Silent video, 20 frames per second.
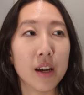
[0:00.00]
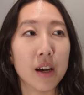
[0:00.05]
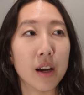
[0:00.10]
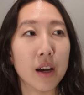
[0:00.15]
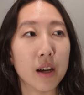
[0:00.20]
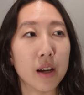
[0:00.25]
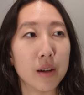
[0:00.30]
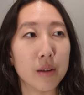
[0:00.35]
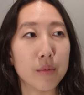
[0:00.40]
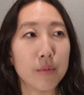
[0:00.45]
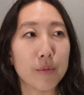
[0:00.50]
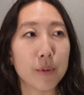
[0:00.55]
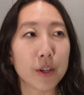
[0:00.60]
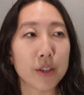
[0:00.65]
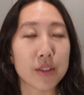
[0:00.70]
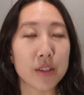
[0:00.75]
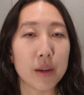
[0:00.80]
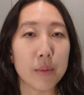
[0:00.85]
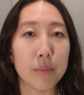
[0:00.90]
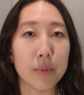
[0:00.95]
For
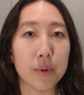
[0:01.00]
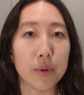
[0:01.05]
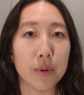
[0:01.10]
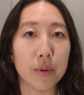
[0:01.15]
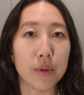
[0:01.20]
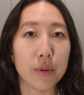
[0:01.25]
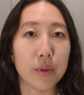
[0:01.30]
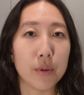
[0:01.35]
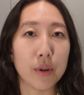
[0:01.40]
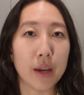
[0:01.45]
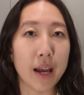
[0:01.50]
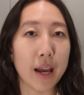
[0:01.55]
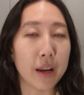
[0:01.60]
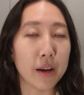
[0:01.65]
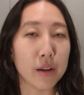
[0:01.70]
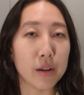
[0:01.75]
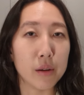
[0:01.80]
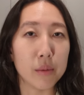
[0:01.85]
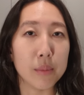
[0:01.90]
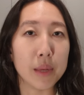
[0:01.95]
example,
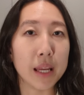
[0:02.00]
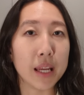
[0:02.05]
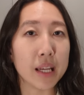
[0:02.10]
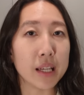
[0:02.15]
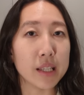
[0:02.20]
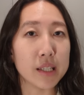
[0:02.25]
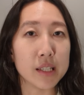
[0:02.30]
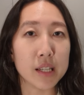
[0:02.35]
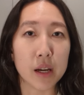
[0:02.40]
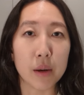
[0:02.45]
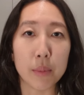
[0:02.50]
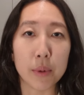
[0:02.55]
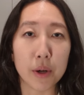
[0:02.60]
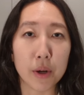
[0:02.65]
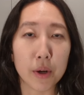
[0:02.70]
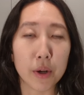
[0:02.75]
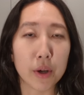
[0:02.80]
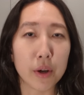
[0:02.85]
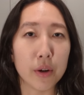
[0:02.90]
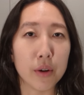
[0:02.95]
Adam and
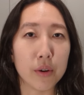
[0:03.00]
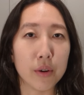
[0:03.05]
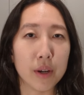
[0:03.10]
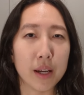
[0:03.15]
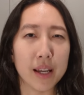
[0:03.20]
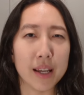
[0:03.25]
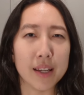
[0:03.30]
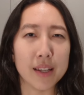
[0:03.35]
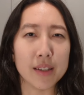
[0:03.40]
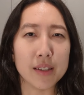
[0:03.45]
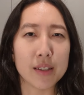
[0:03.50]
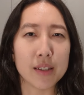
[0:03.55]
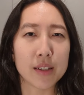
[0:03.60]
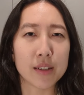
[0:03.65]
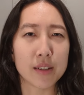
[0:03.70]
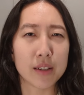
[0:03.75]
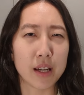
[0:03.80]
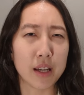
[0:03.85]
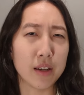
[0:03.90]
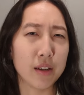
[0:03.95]
Alberto and
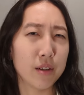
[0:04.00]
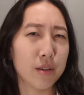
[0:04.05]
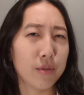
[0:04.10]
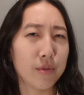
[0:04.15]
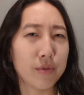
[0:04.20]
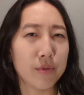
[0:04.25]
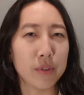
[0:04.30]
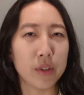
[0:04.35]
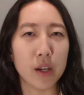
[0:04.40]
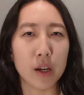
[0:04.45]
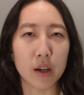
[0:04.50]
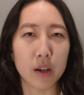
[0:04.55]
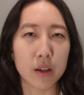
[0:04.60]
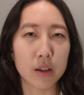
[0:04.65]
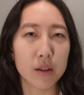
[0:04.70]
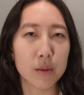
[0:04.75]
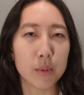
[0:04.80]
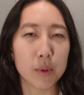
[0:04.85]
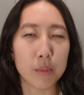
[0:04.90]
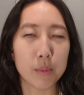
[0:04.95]
kind of
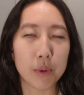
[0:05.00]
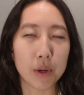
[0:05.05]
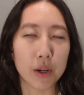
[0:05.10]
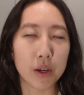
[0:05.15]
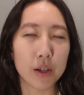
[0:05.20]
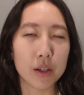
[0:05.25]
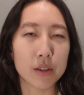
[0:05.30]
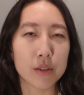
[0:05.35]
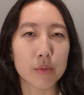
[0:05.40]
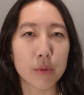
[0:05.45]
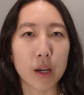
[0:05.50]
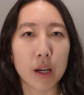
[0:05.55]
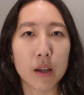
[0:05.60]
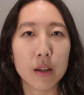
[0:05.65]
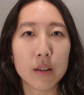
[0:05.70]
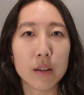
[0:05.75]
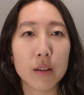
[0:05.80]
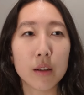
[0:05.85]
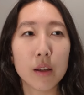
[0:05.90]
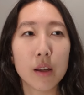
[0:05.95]
Jakob and Bern as
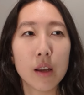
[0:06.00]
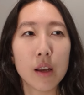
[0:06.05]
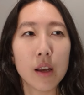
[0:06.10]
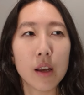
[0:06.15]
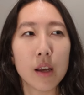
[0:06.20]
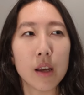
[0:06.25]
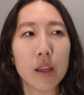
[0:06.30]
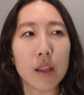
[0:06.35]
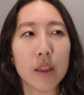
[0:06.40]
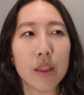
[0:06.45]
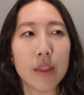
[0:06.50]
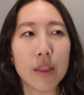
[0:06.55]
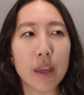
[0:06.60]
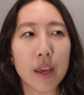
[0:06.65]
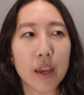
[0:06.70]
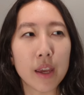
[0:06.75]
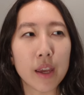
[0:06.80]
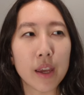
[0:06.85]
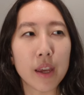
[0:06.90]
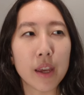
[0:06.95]
well,
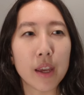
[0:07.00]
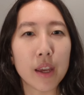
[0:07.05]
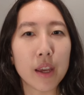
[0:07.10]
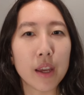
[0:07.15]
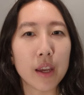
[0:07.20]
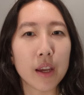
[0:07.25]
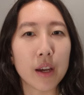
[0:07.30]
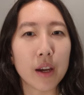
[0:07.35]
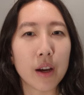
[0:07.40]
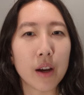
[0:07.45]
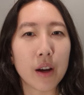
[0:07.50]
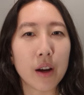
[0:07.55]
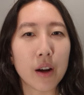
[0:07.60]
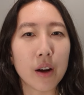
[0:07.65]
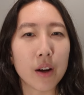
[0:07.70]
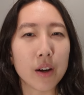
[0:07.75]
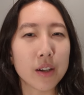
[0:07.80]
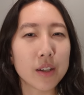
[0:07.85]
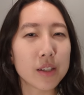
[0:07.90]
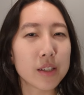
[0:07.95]
they
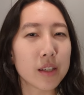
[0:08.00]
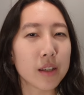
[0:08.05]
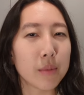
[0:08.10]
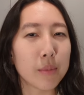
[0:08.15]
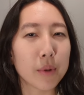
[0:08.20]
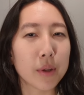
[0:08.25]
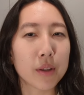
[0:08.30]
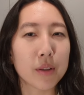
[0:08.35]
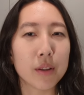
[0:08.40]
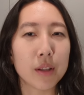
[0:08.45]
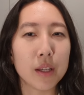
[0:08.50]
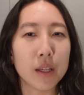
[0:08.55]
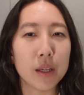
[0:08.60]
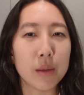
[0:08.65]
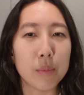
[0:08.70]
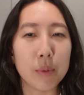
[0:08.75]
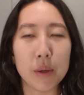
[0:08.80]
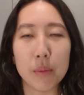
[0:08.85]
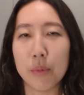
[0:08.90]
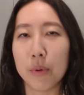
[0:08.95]
aren't
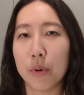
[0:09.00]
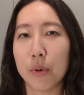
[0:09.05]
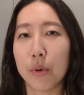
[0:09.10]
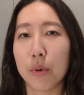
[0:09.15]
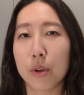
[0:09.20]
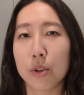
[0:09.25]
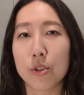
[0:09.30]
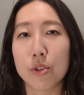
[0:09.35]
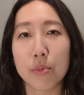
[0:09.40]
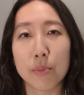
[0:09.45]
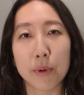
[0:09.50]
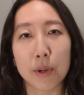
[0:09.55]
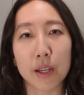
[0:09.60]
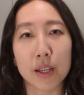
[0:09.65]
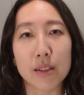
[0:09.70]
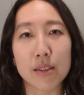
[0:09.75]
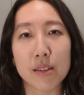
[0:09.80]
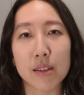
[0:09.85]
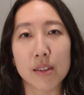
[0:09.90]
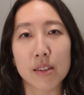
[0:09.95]
typically people who are super
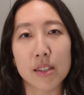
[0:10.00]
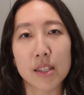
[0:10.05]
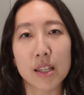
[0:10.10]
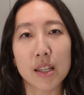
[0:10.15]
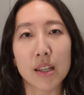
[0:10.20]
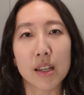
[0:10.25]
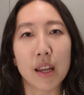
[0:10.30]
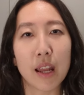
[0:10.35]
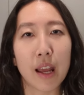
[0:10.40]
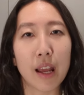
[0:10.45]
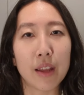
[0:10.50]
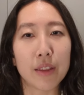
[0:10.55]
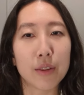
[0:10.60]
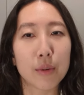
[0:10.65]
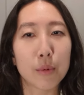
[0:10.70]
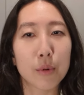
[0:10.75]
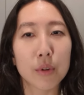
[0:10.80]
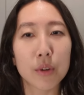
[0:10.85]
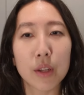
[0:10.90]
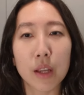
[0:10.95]
consistent at
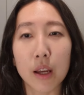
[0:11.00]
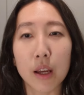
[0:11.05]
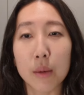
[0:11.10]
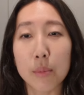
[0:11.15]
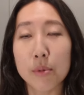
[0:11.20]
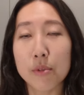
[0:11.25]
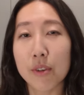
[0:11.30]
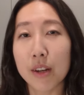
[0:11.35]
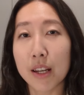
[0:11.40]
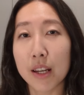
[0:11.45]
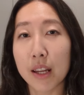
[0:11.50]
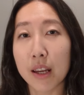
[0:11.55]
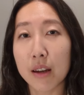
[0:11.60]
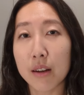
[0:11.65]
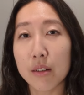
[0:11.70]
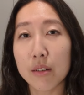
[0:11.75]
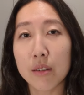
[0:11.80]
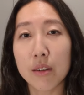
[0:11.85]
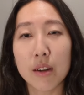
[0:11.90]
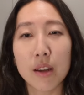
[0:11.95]
the World Cups right
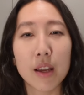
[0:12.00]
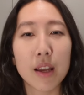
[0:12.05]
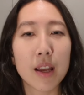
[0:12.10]
now.